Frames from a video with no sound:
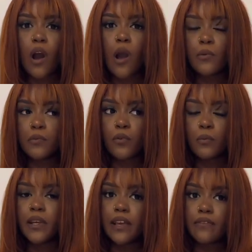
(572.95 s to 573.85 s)
I would
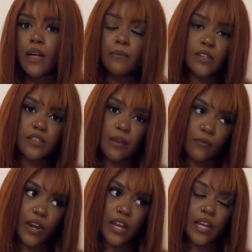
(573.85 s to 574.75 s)
probably give them the same
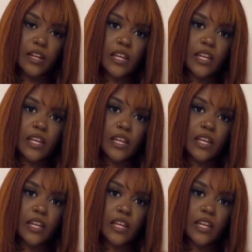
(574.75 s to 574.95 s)
rating,